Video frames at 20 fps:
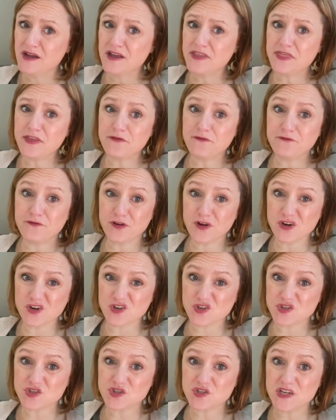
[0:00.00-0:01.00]
The
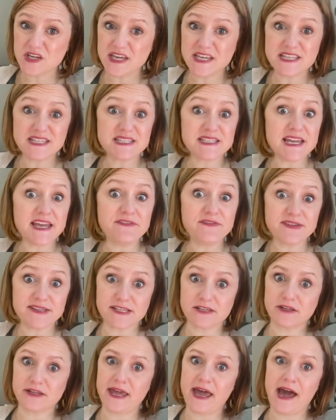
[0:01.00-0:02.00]
first is stay
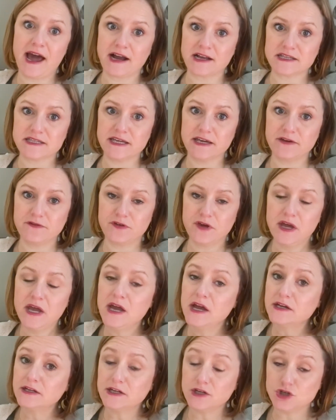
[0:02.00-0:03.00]
physically active.
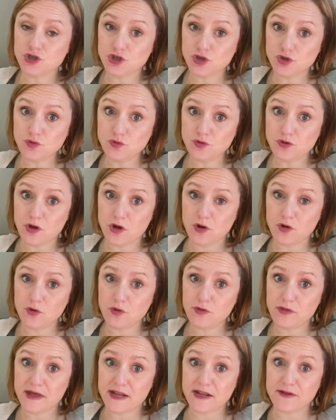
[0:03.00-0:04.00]
Did you know
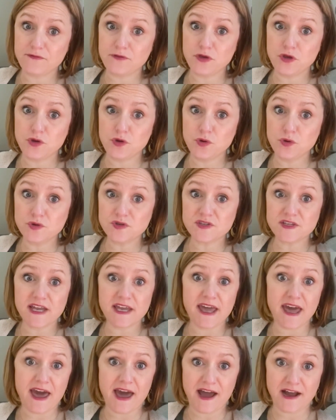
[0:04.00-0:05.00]
that if you
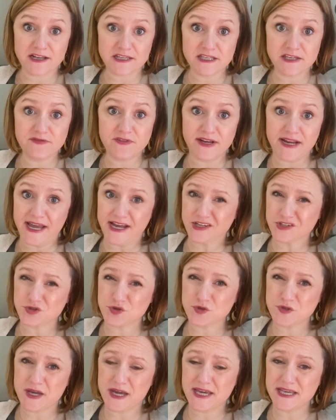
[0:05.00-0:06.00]
stay active and
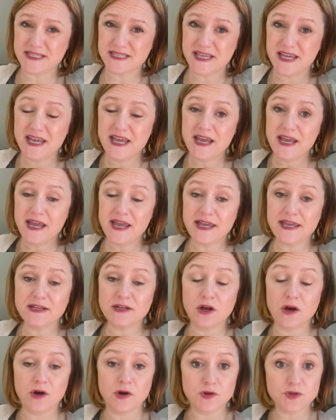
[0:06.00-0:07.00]
exercise, it can
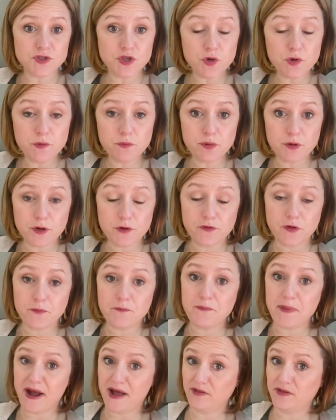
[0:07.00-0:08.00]
also improve your
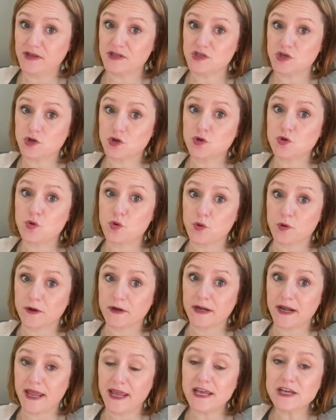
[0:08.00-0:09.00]
balance and
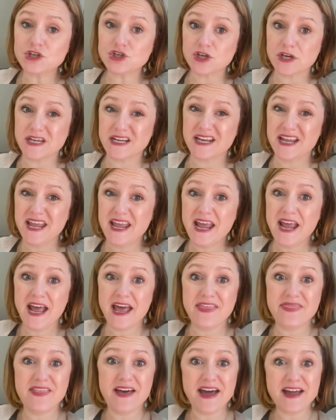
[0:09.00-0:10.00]
coordination,
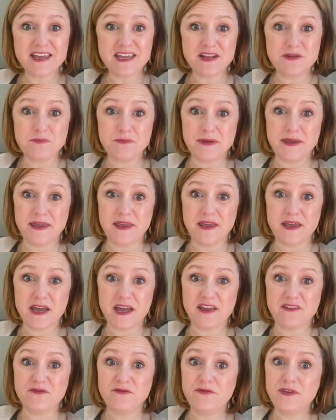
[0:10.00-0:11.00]
and that can be
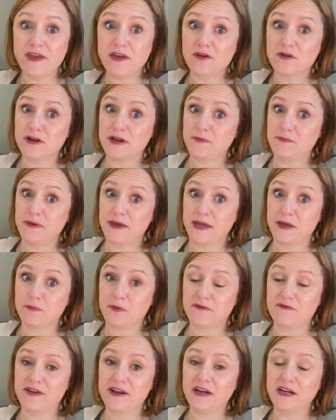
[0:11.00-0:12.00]
a very big
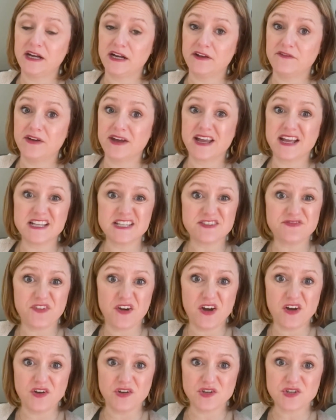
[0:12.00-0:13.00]
preventative against
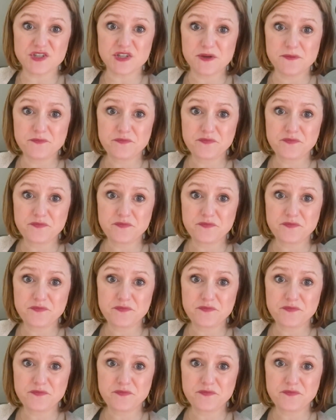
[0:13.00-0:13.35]
falls.